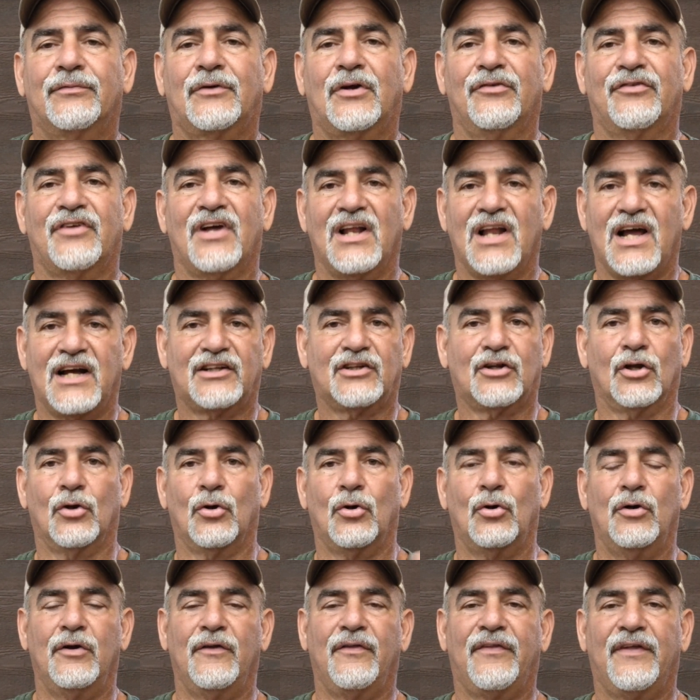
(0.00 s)
because I like to
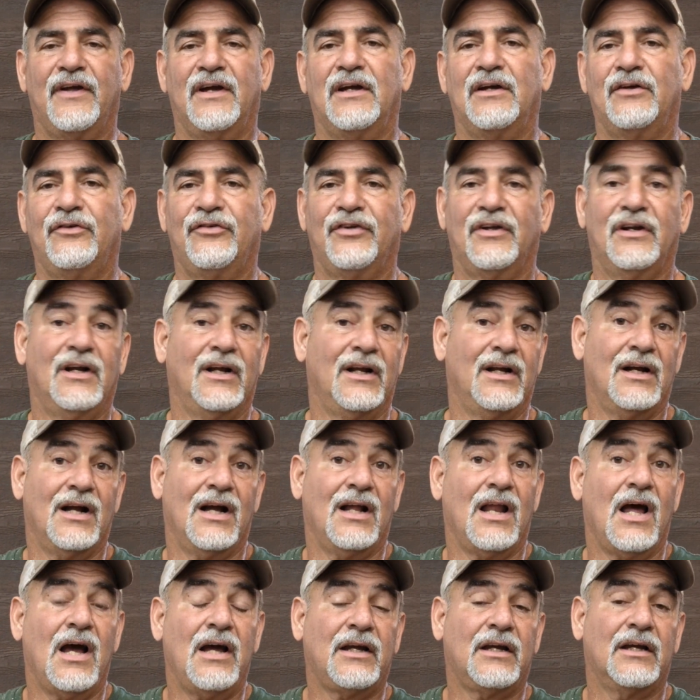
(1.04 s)
learn things and I
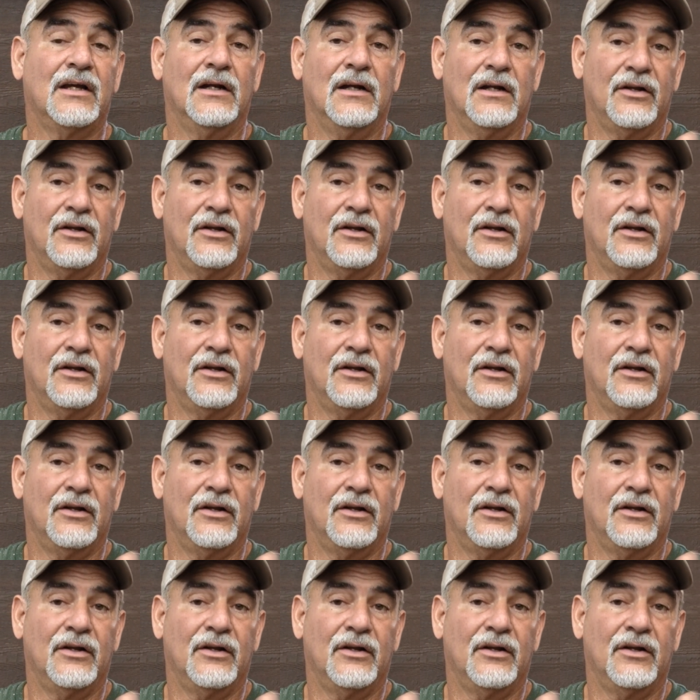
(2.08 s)
like it.